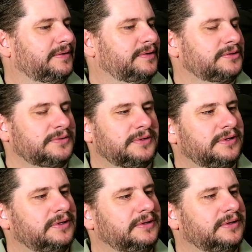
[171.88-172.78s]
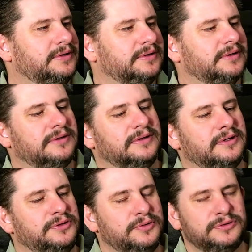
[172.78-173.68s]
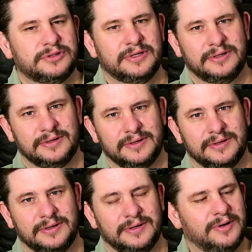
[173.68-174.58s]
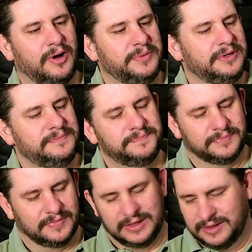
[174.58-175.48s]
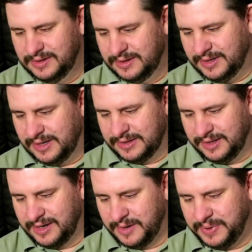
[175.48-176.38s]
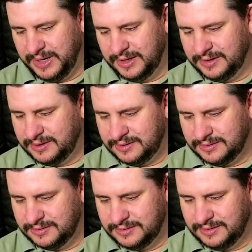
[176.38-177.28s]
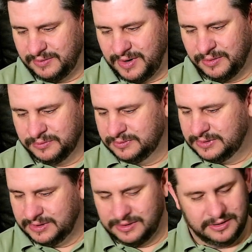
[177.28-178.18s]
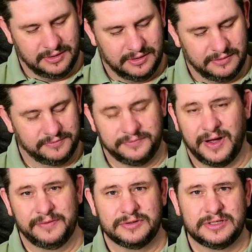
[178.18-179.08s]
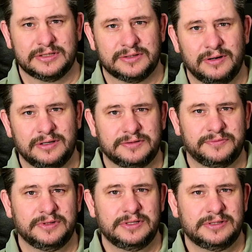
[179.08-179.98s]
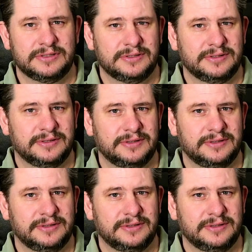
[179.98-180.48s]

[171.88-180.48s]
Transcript: also a used copy. I think I paid around uh, five or six dollars for these